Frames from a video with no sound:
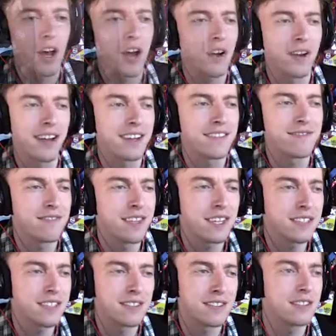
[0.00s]
Alright,
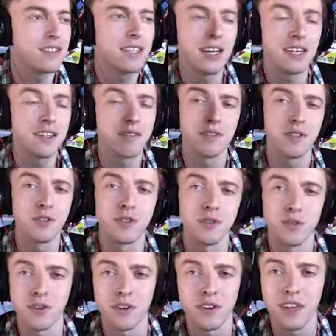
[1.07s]
that's the end of the
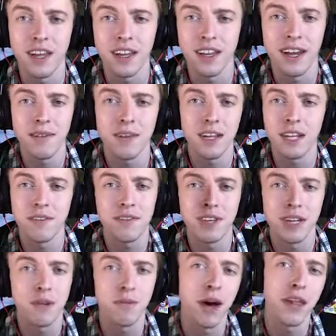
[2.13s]
tutorial then. I'm not even
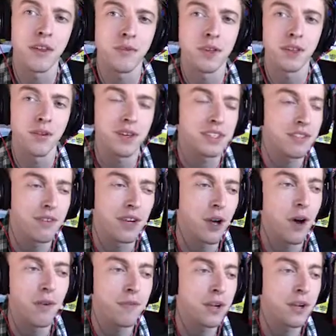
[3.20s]
going to bother with the rest of it. I'll